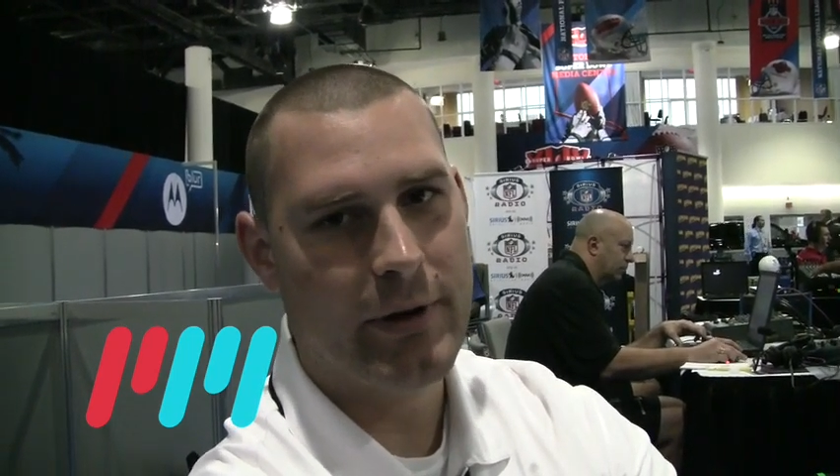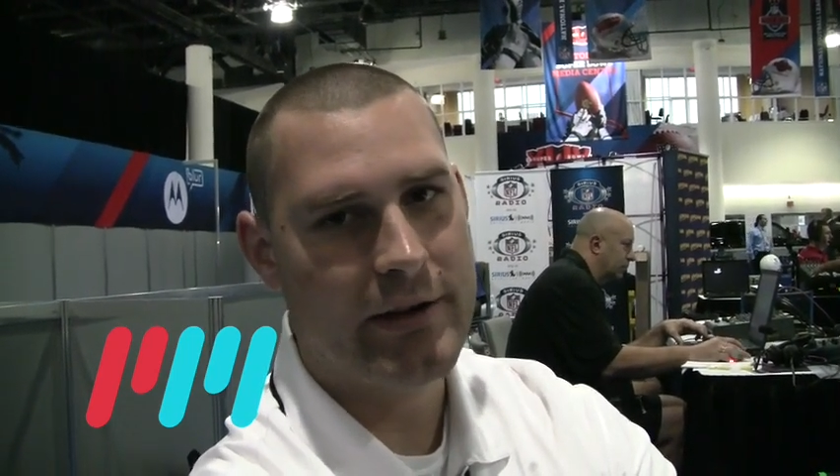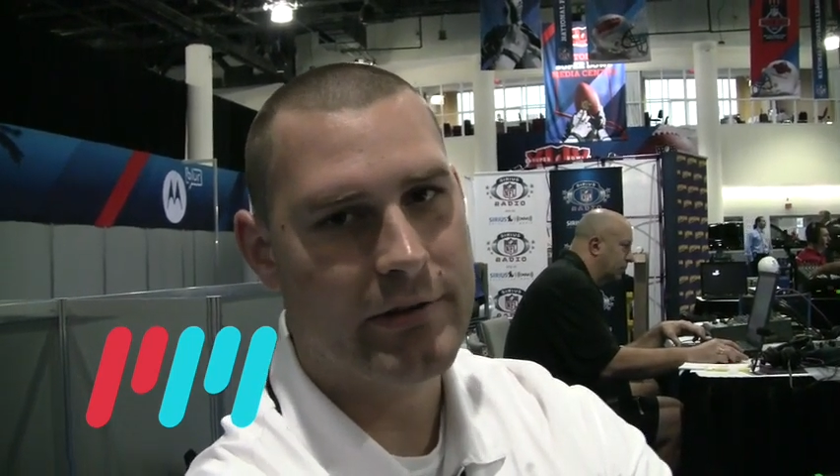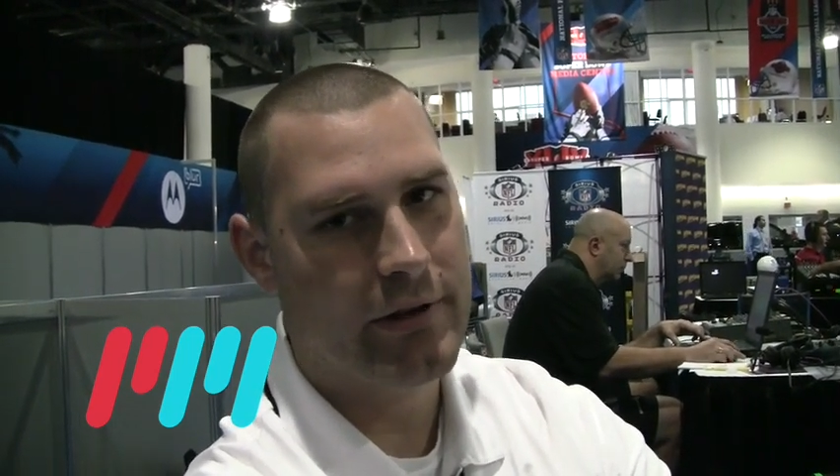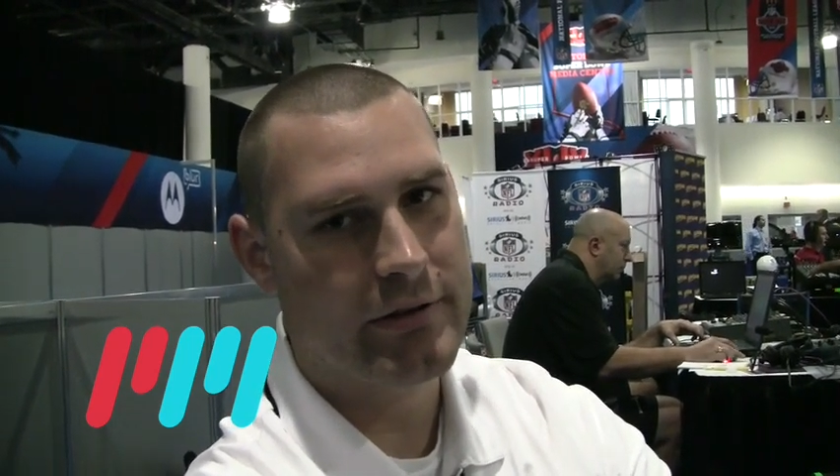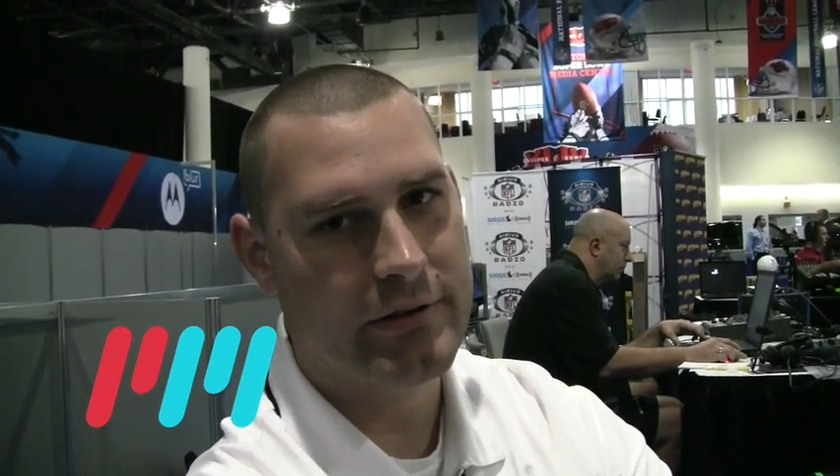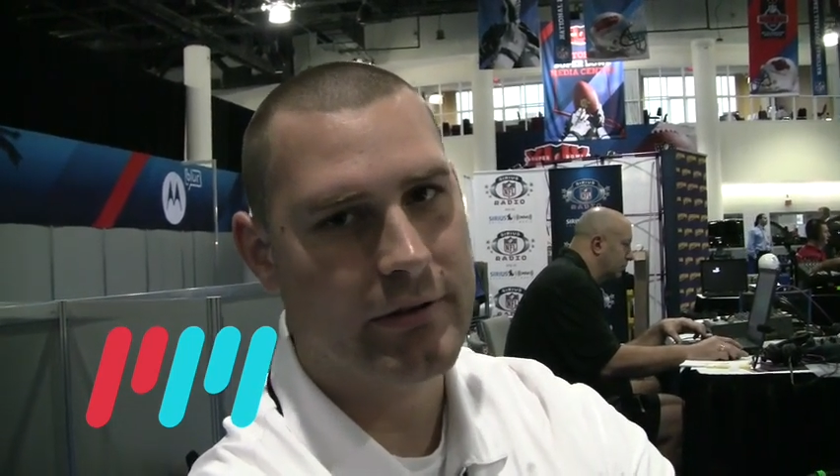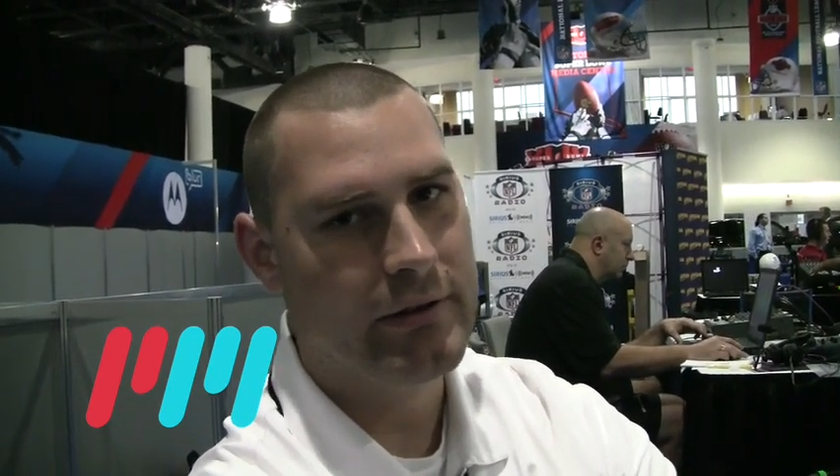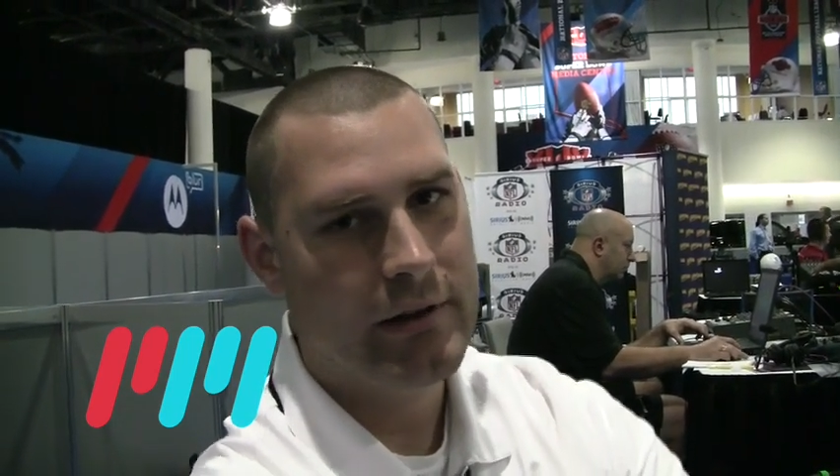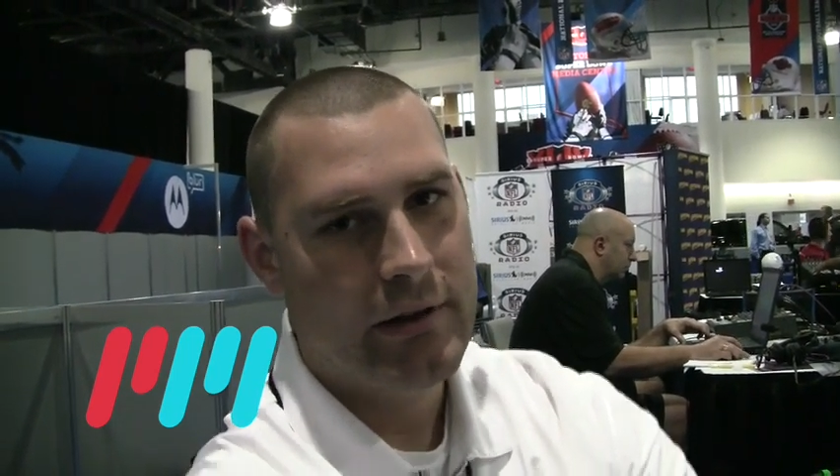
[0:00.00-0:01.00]

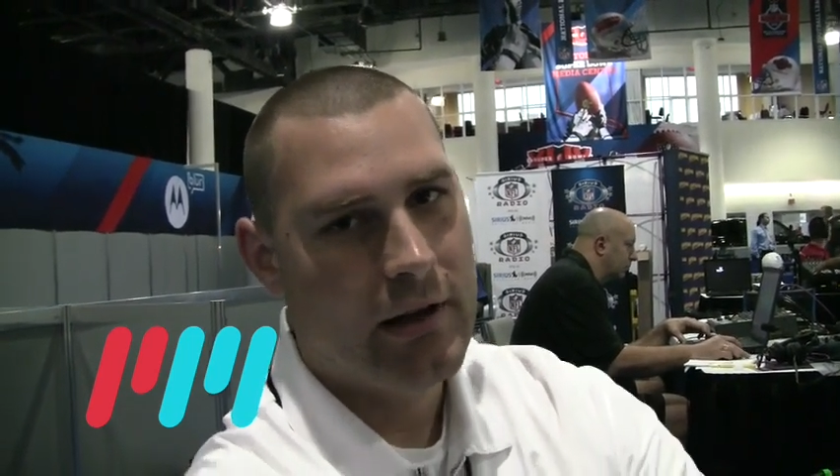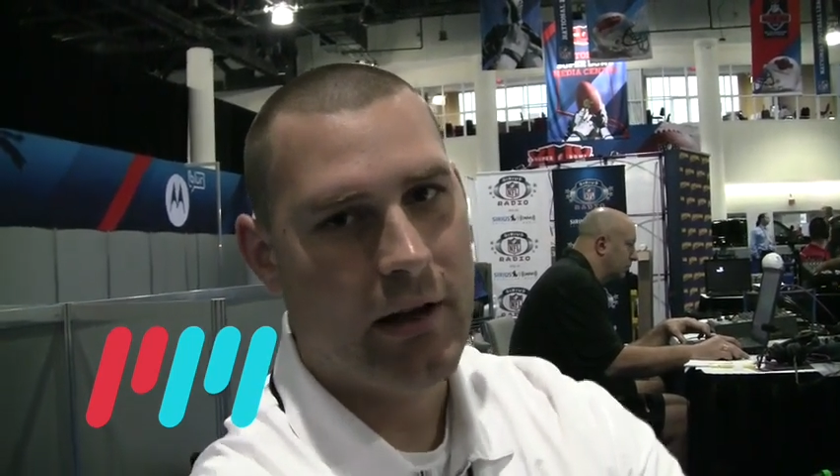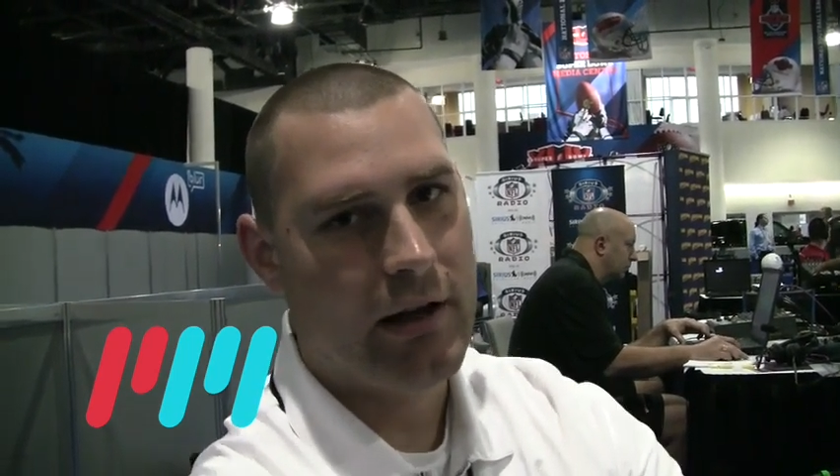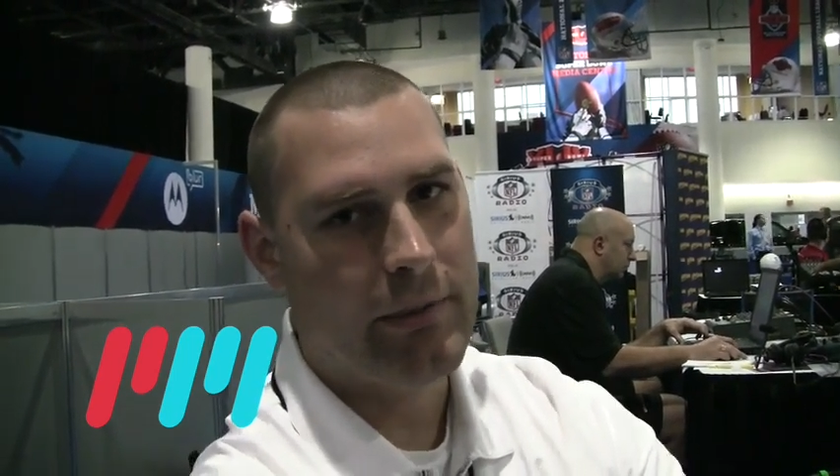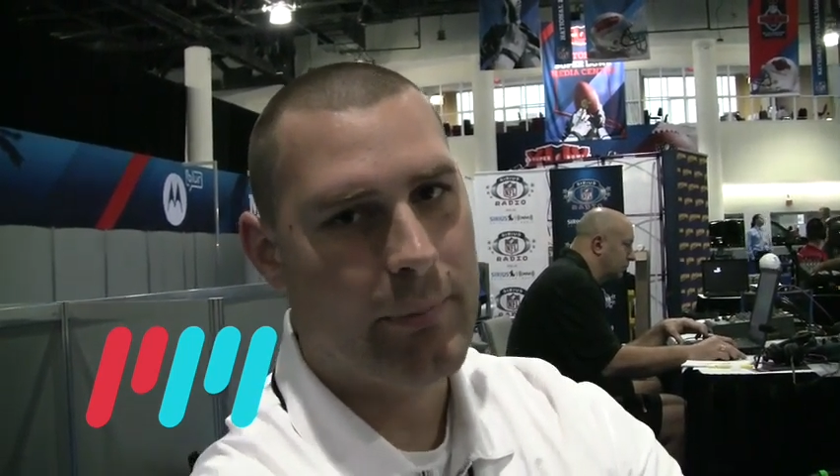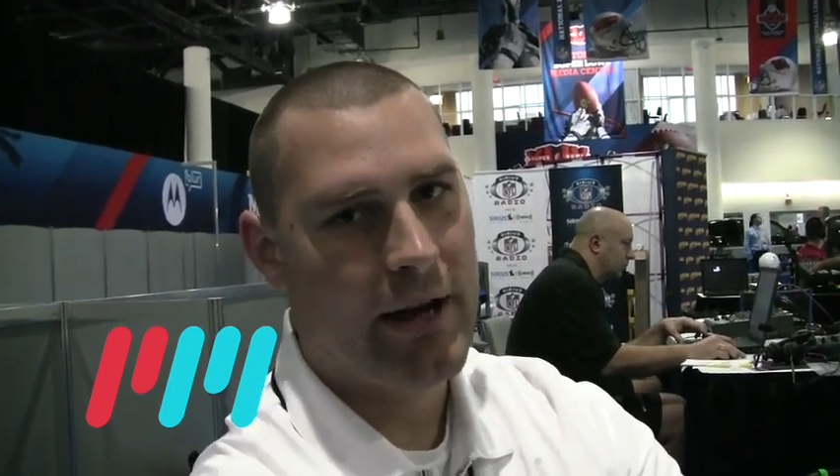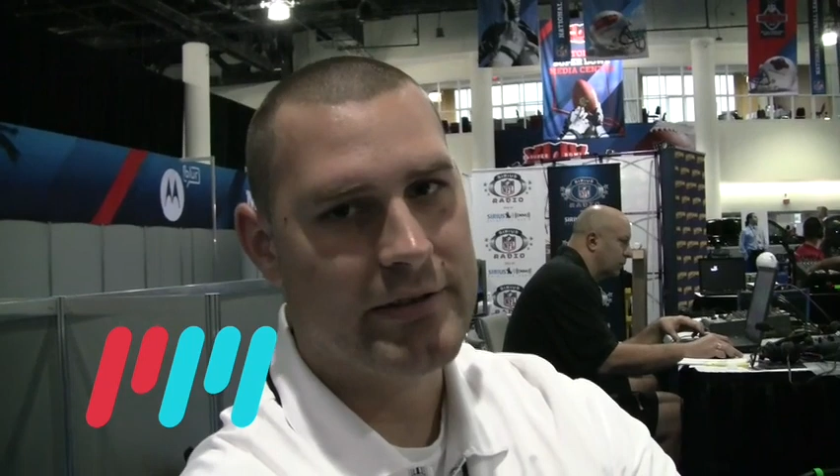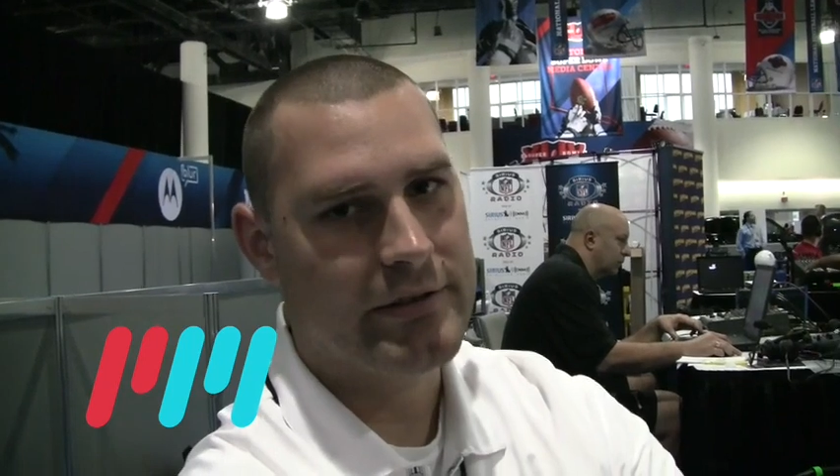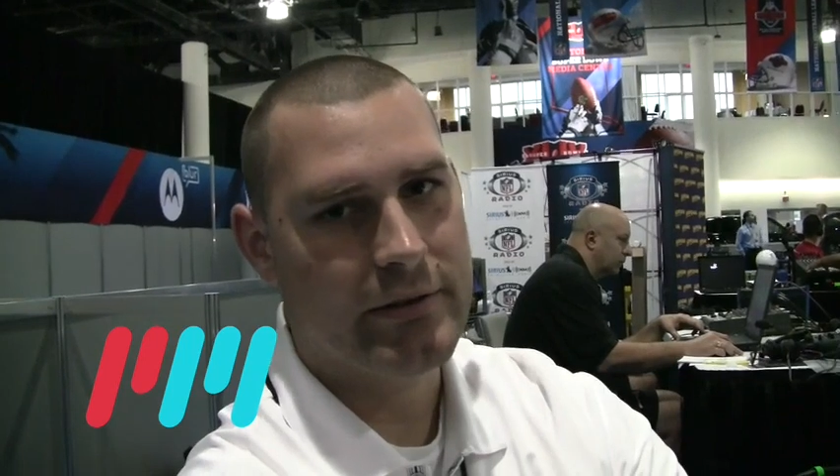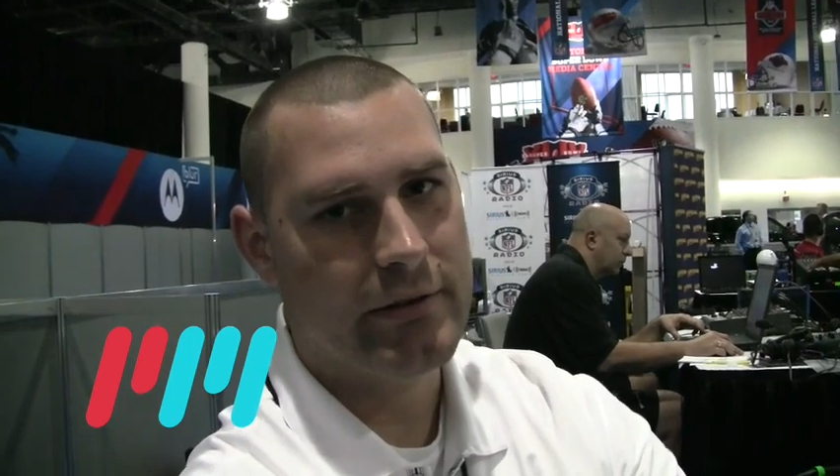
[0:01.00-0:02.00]

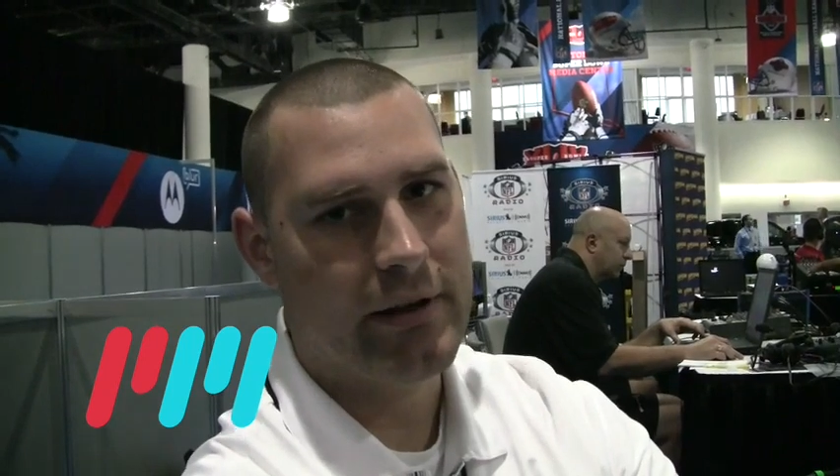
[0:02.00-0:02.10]
passer